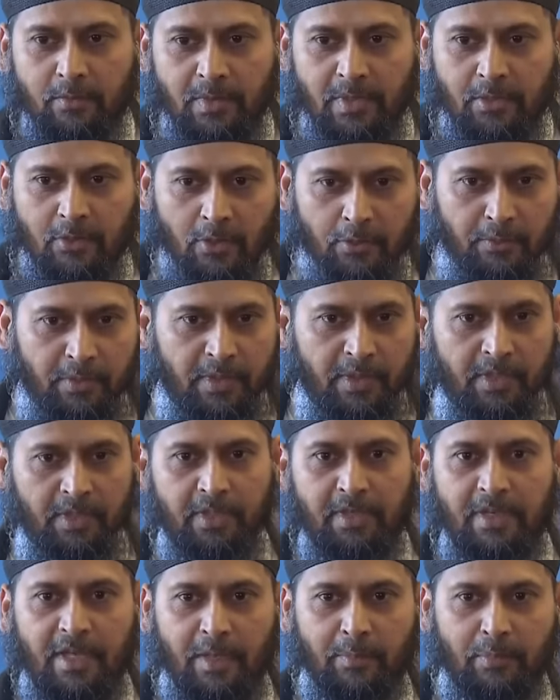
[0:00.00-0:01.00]
We congregate
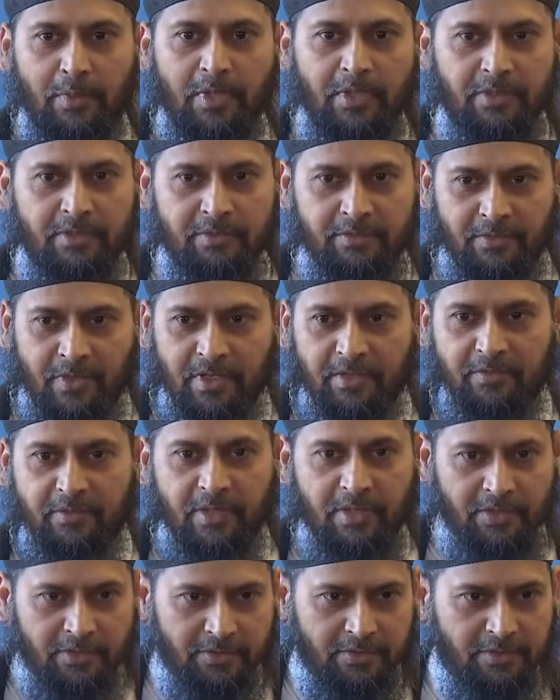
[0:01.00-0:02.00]
in that place five
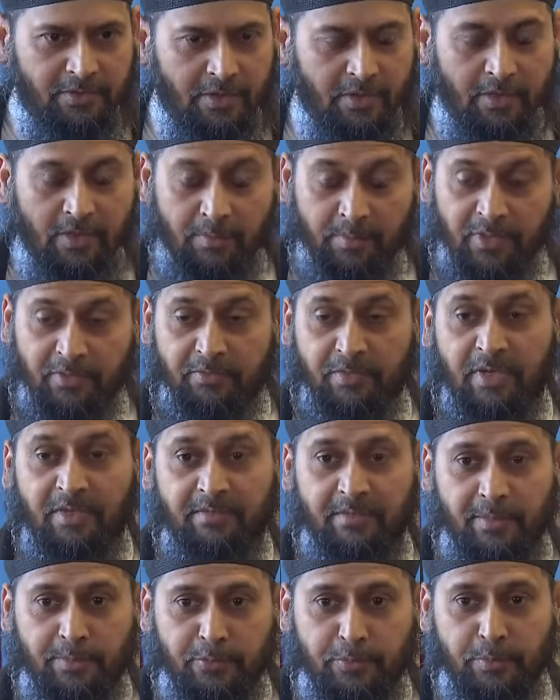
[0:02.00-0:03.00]
days, uh, I mean,
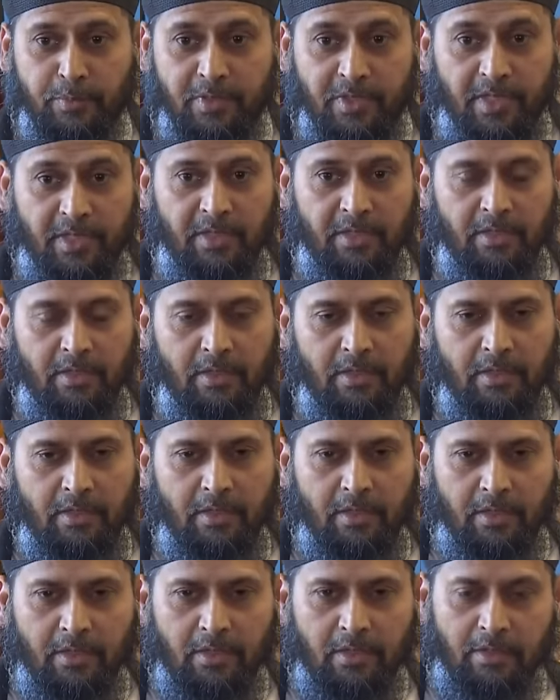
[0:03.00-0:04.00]
five times per day.
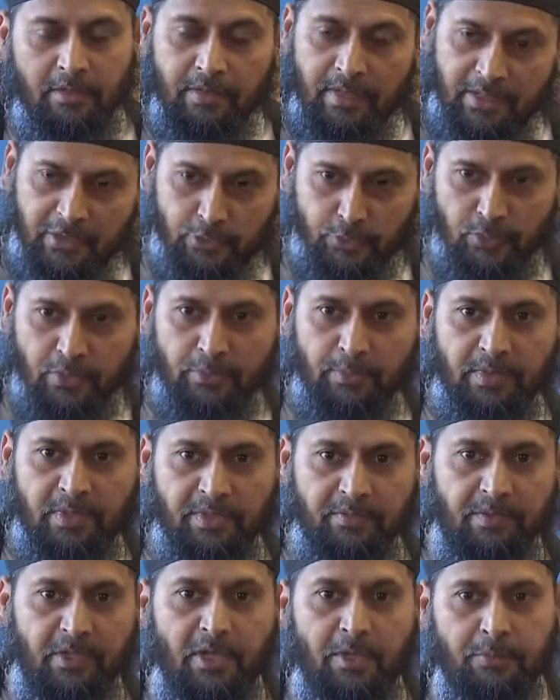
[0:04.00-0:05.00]
That is where we
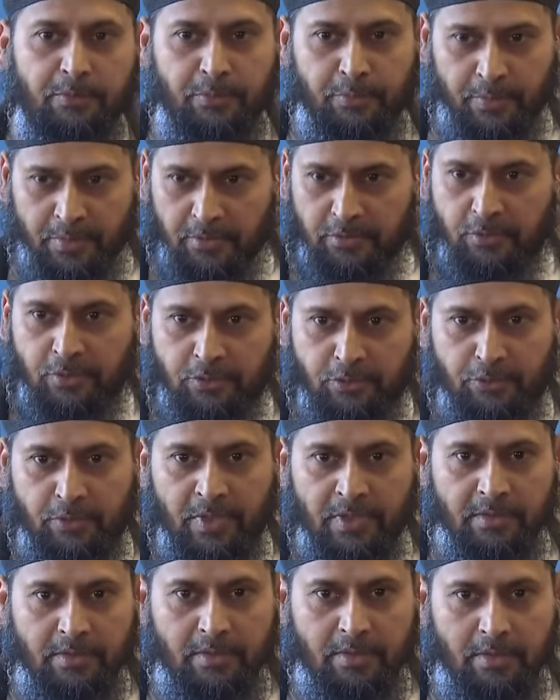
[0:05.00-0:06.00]
develop spiritual
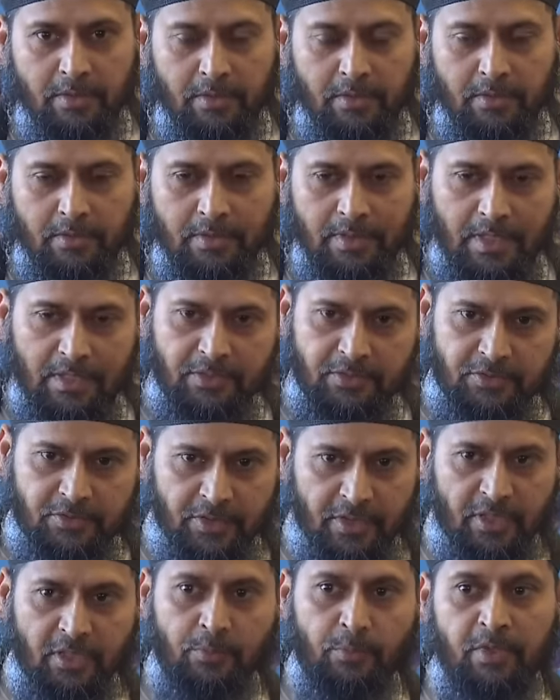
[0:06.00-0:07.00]
strength, and that is
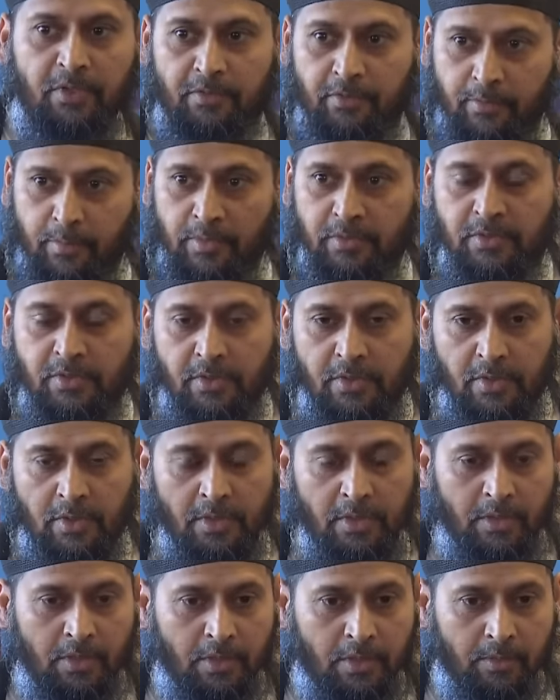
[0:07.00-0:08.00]
taken away from us.
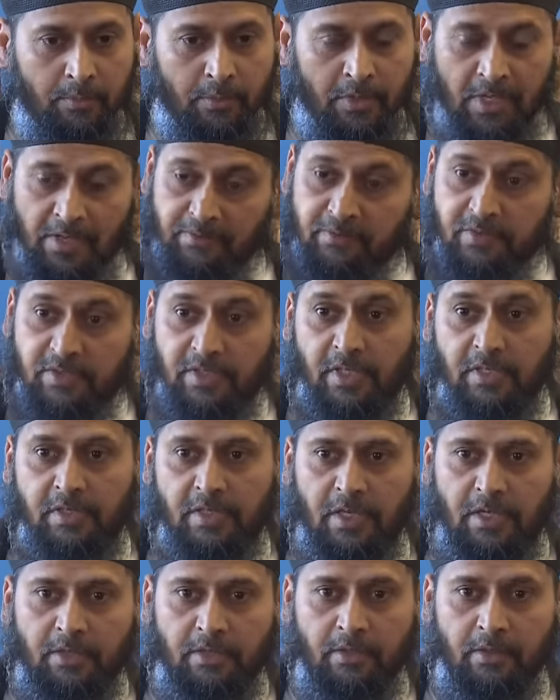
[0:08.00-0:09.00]
But having said
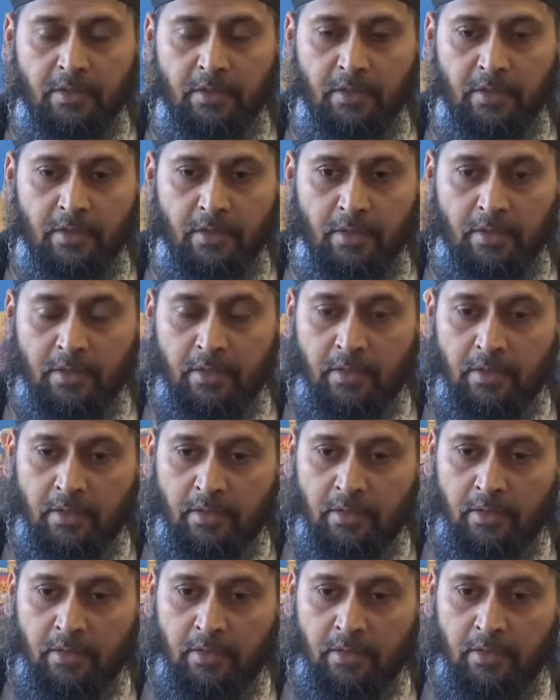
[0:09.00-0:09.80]
that, uh,